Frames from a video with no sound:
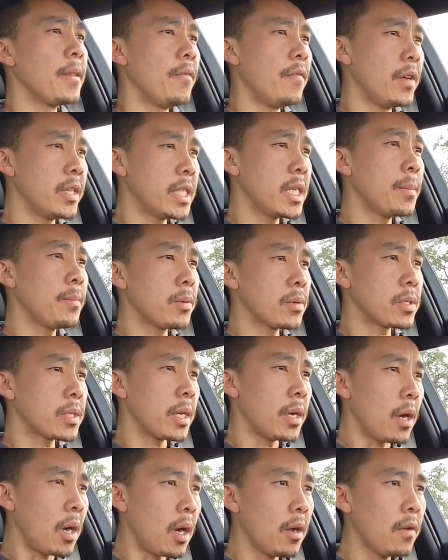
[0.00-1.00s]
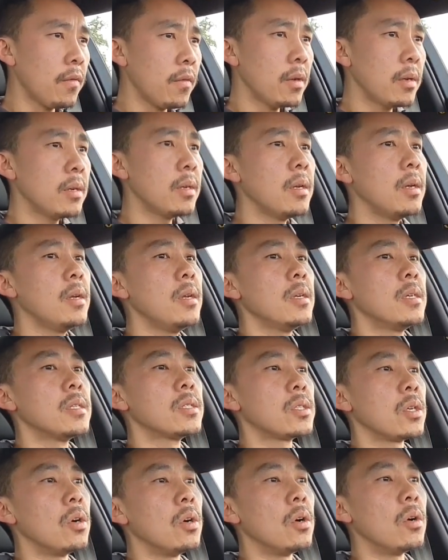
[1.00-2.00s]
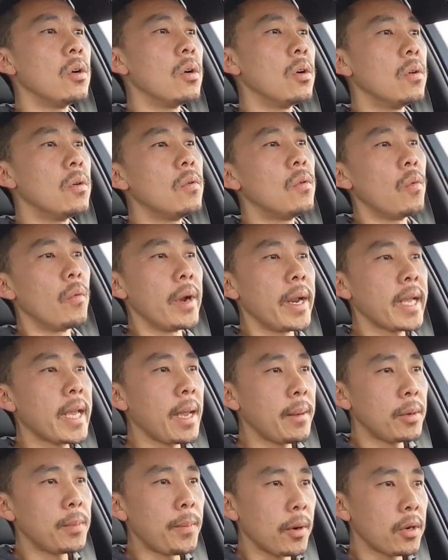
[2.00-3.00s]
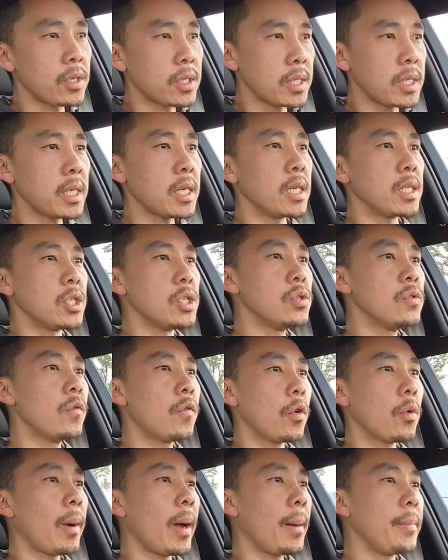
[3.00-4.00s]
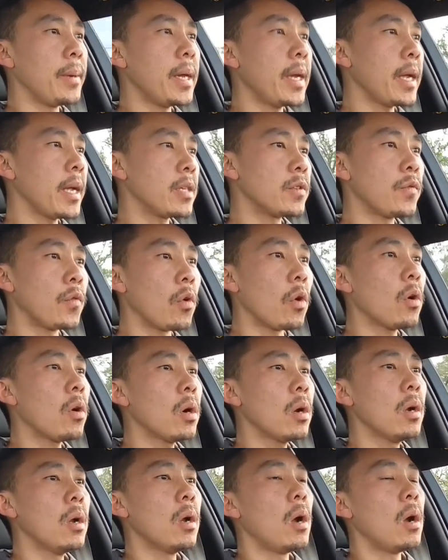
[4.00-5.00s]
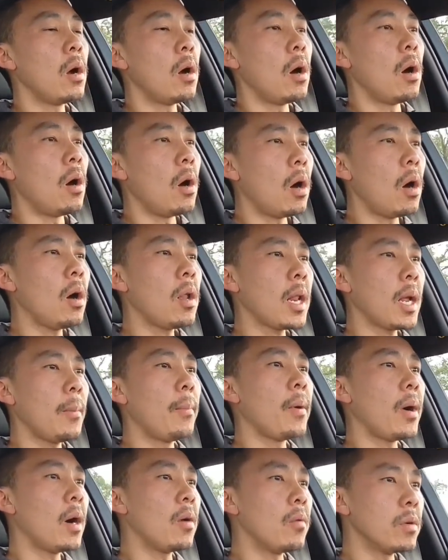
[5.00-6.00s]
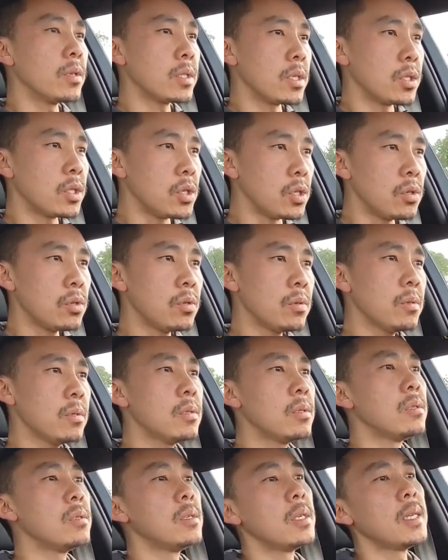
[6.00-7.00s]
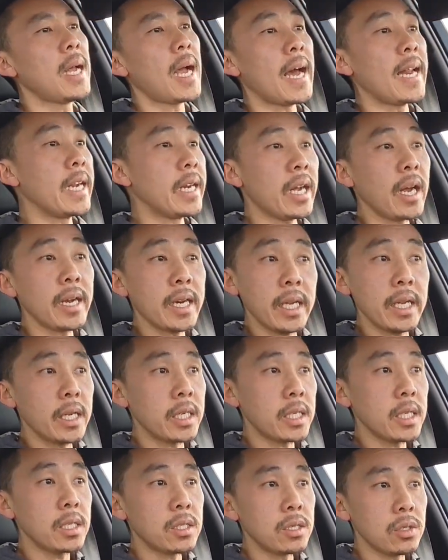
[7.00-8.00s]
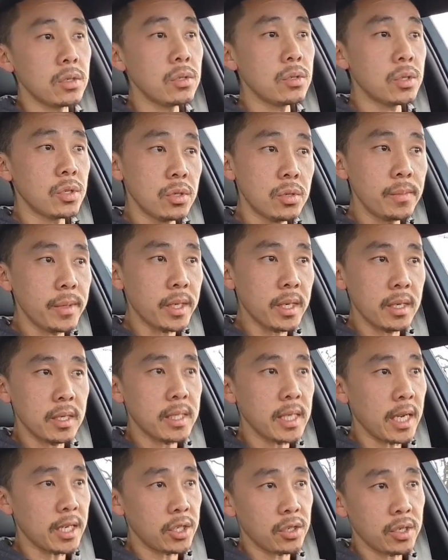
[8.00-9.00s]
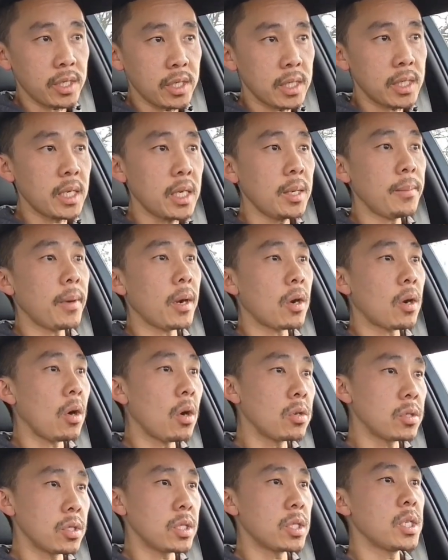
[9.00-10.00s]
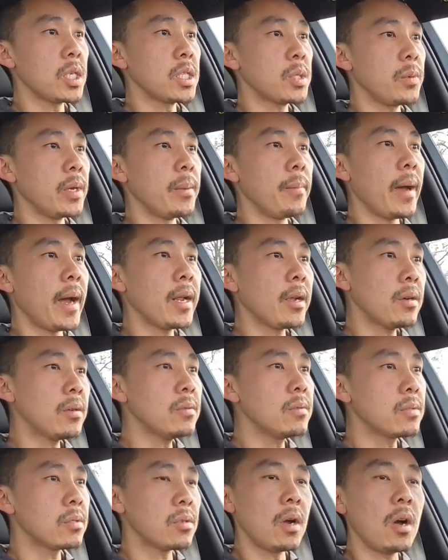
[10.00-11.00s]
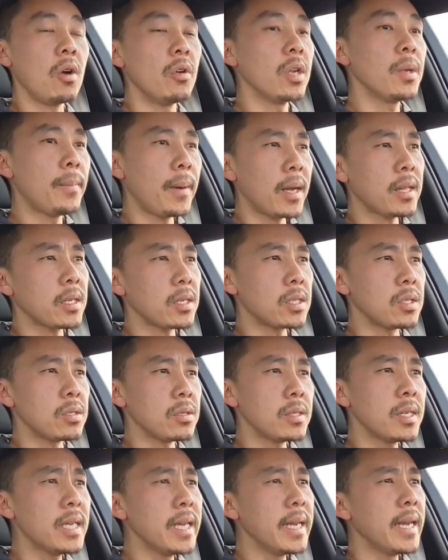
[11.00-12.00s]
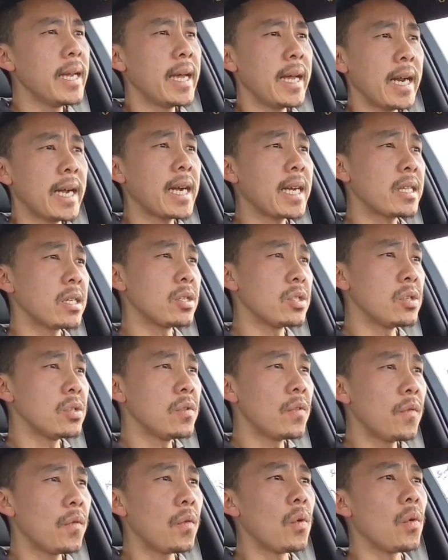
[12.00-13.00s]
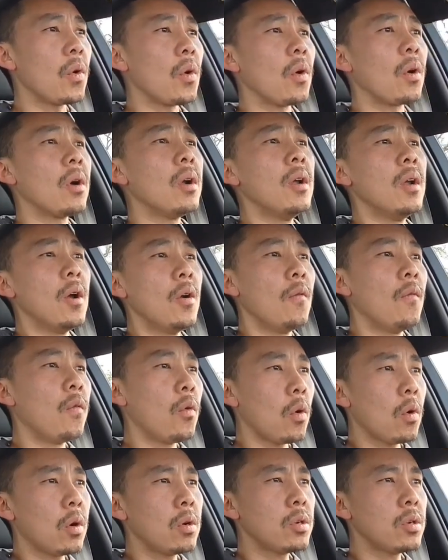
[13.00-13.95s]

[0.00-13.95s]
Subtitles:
15% off. So when it came to purchasing a tune for my BAS4, all I bought was the tune. I did not need a TCU tune because, as you can see, my car is a 6-speed manual. So I only bought the tune, and I got the tune for I